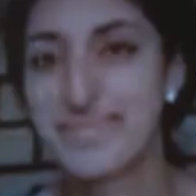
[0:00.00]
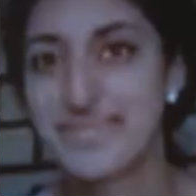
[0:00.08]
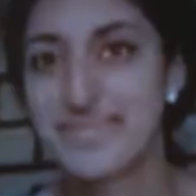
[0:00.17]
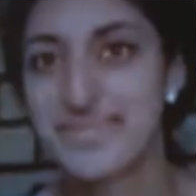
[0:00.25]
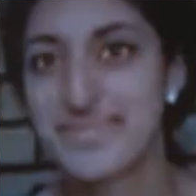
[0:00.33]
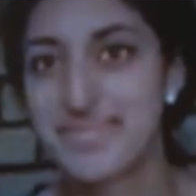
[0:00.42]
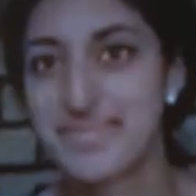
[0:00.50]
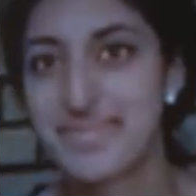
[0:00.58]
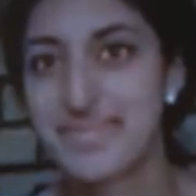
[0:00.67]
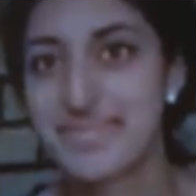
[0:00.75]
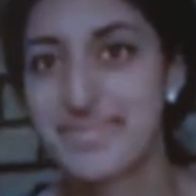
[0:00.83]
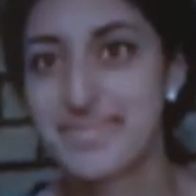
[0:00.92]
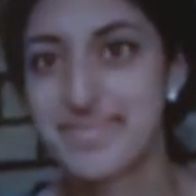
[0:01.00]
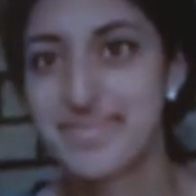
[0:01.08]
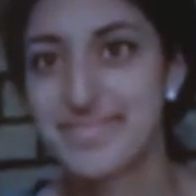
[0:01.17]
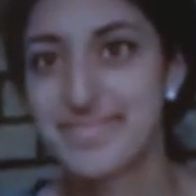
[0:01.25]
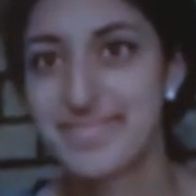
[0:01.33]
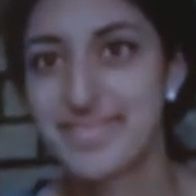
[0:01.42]

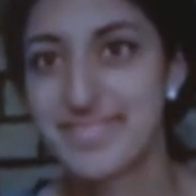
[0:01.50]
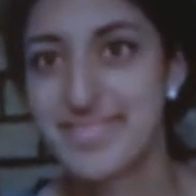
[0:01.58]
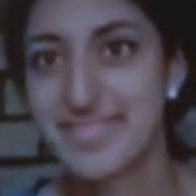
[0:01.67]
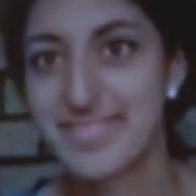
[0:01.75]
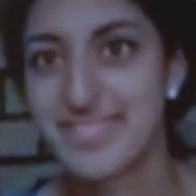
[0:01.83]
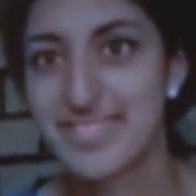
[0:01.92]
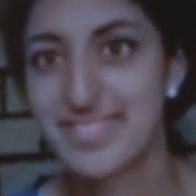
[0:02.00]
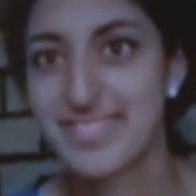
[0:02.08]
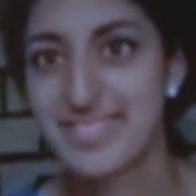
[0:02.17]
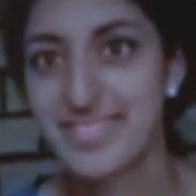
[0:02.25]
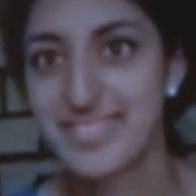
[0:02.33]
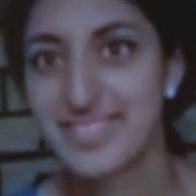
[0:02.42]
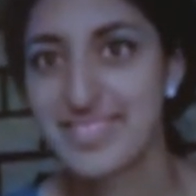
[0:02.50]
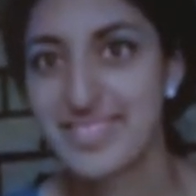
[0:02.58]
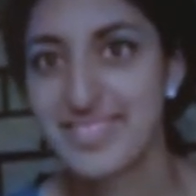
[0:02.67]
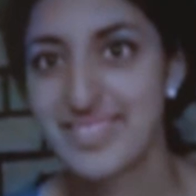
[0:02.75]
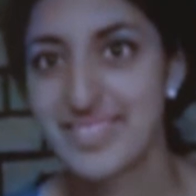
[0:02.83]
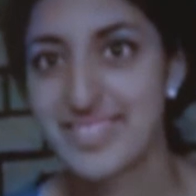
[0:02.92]

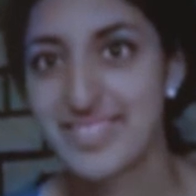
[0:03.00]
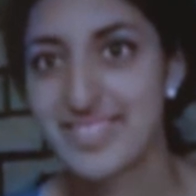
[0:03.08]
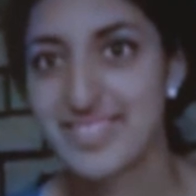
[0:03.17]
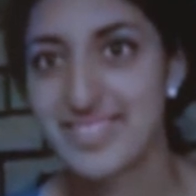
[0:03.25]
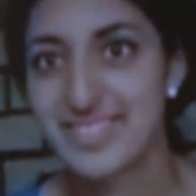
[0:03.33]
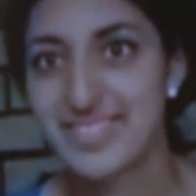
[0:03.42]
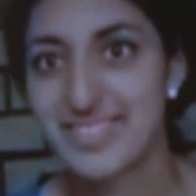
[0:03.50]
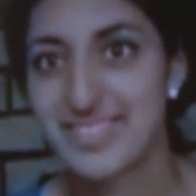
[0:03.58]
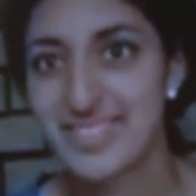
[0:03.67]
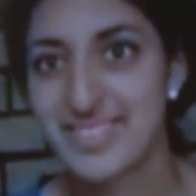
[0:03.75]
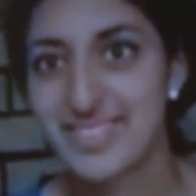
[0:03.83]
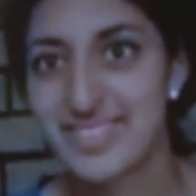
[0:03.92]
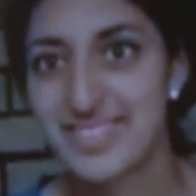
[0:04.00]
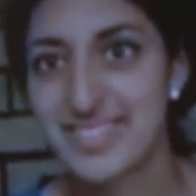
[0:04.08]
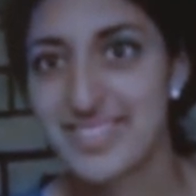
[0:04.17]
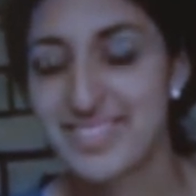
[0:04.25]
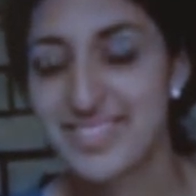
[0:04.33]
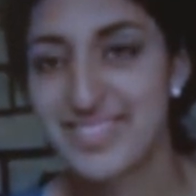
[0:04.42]

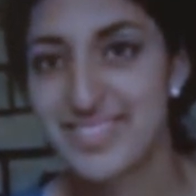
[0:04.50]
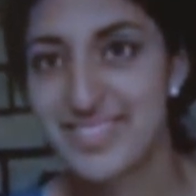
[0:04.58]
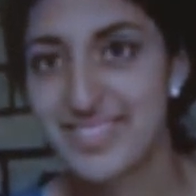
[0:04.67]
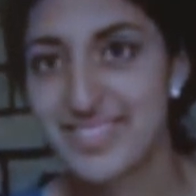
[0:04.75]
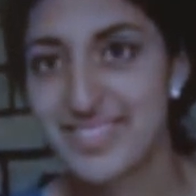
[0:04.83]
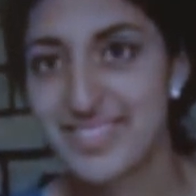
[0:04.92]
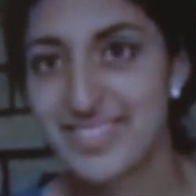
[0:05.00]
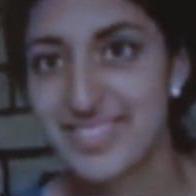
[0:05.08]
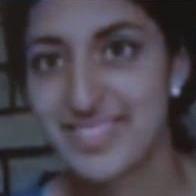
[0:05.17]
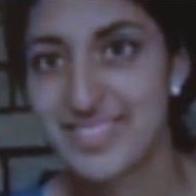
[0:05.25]
No words are spoken by the person on screen.